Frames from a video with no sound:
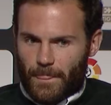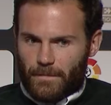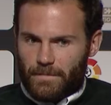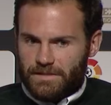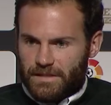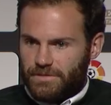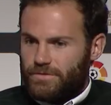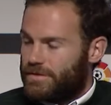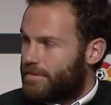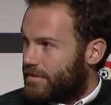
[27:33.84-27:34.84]
But it's nice to
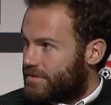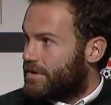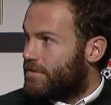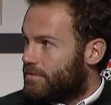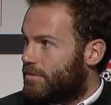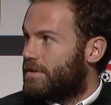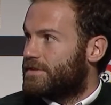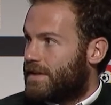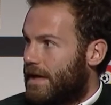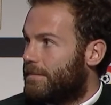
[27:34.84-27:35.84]
see professional footballers
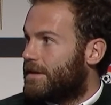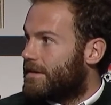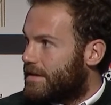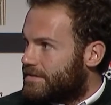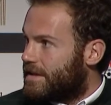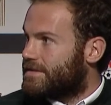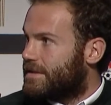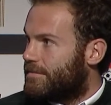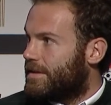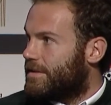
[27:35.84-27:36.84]
coming and
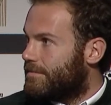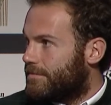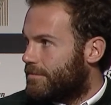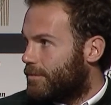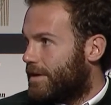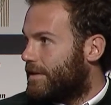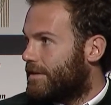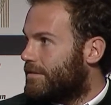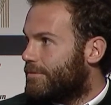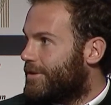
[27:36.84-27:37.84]
texting me. Well,
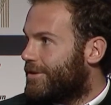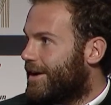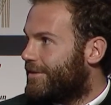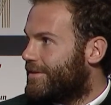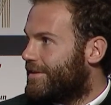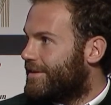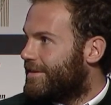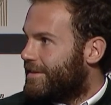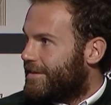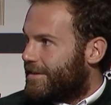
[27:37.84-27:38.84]
we don't have a
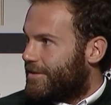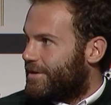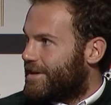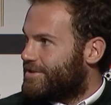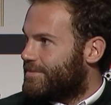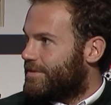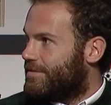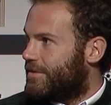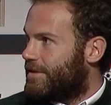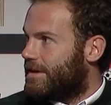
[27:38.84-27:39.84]
relation
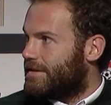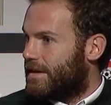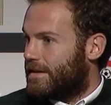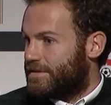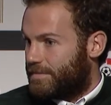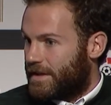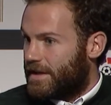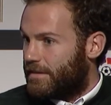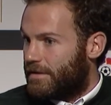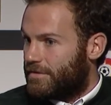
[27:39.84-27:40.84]
before and, and speaking
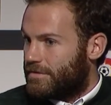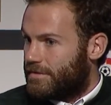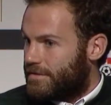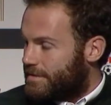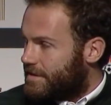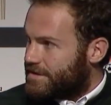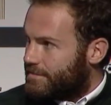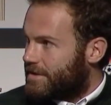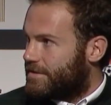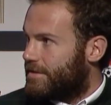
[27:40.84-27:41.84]
about this
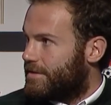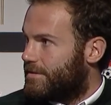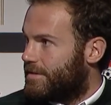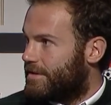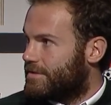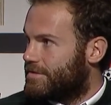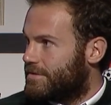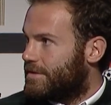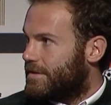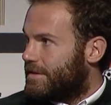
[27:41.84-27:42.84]
matter because
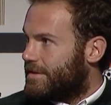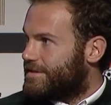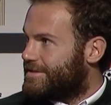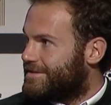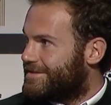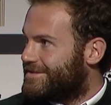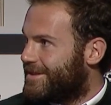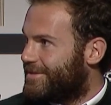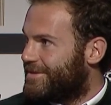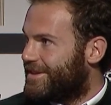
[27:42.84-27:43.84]
it's
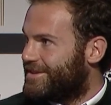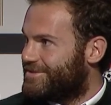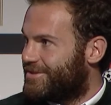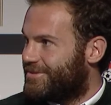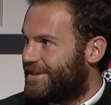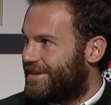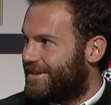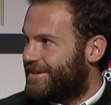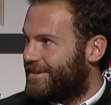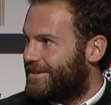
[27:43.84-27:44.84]
something that is not
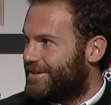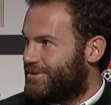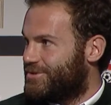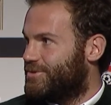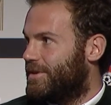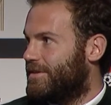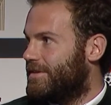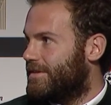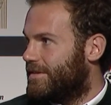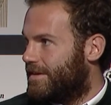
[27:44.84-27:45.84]
really usual
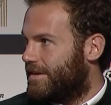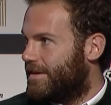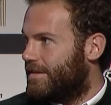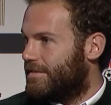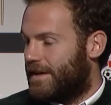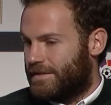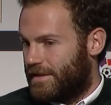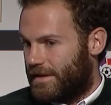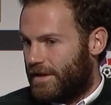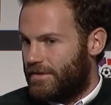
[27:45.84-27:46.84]
uh, until
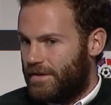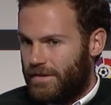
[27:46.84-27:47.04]
now.